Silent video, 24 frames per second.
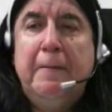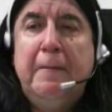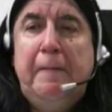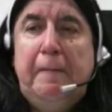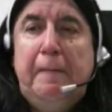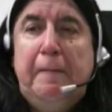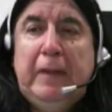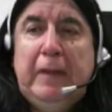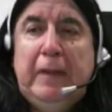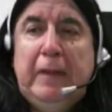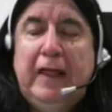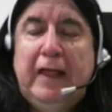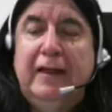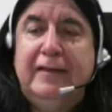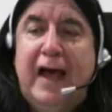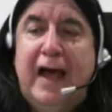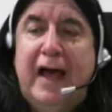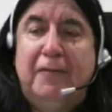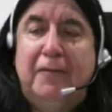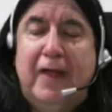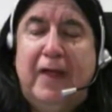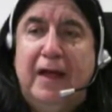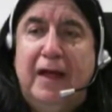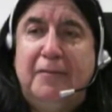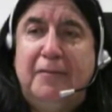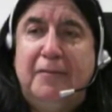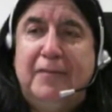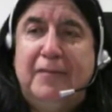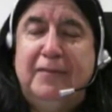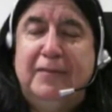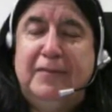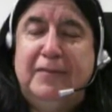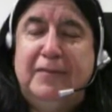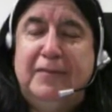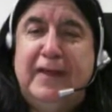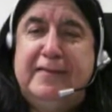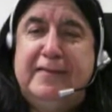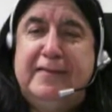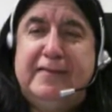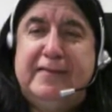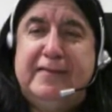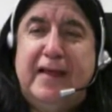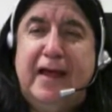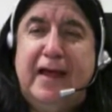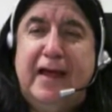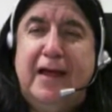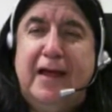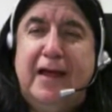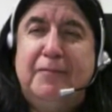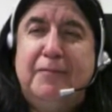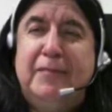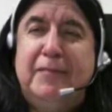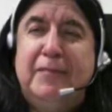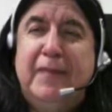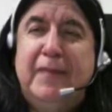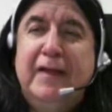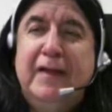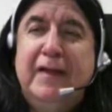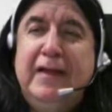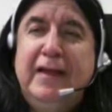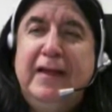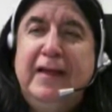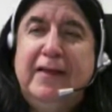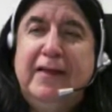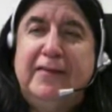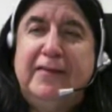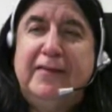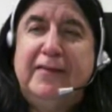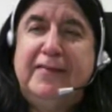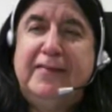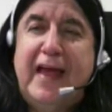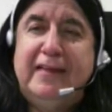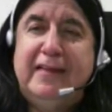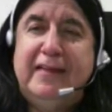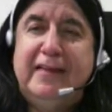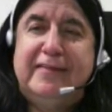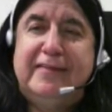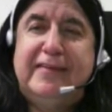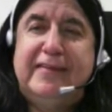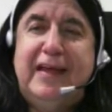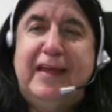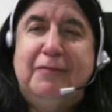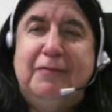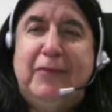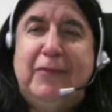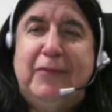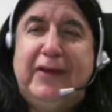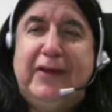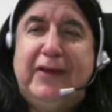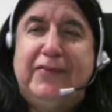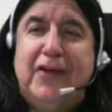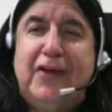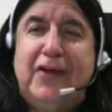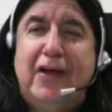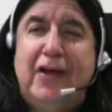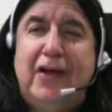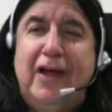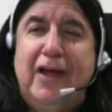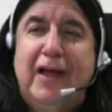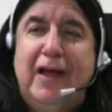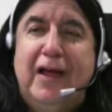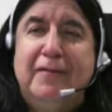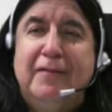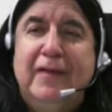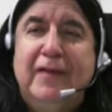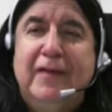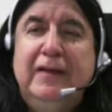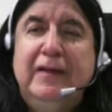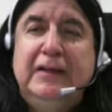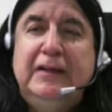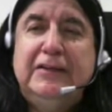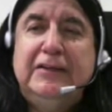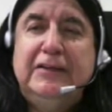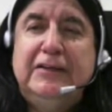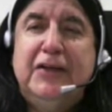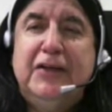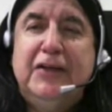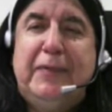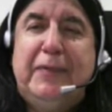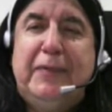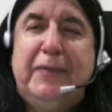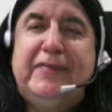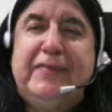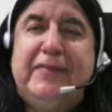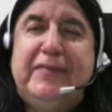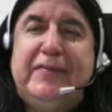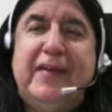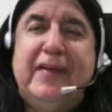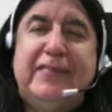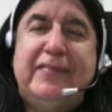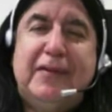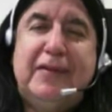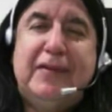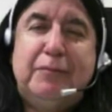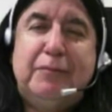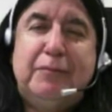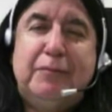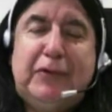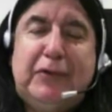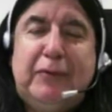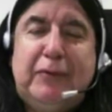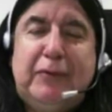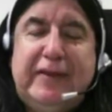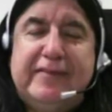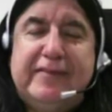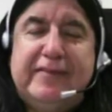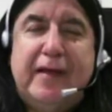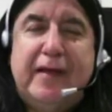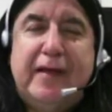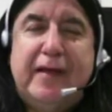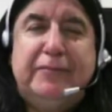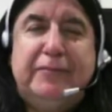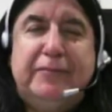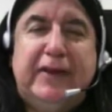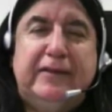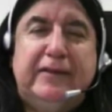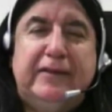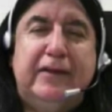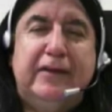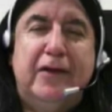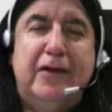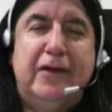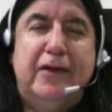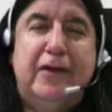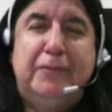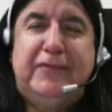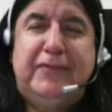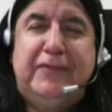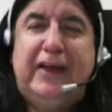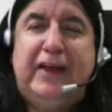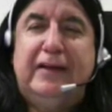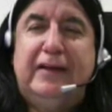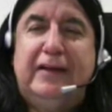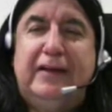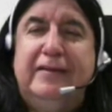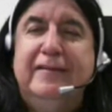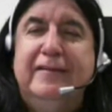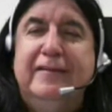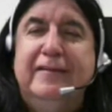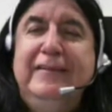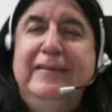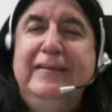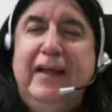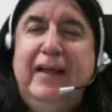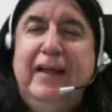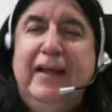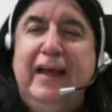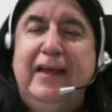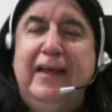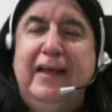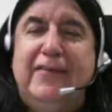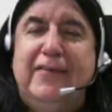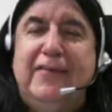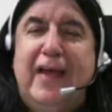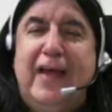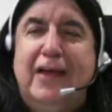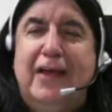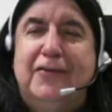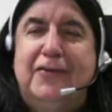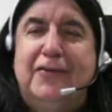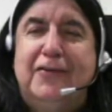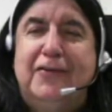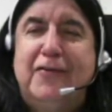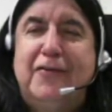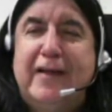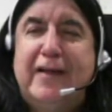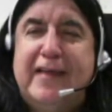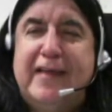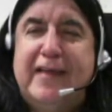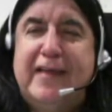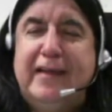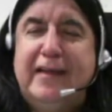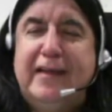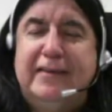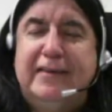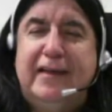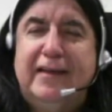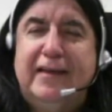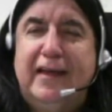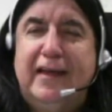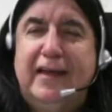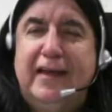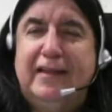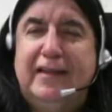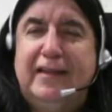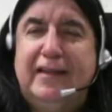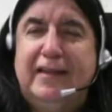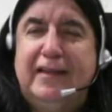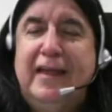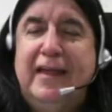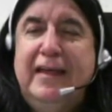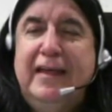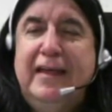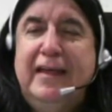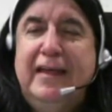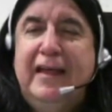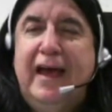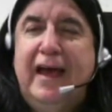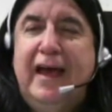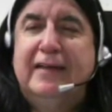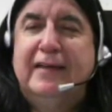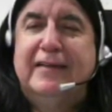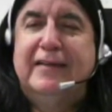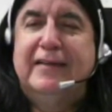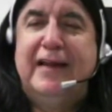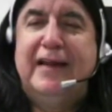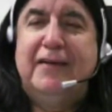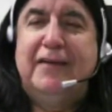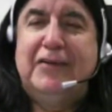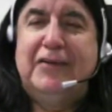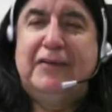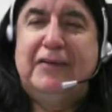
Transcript: Now, this sense in which the opposition between subject and object is transcended at the level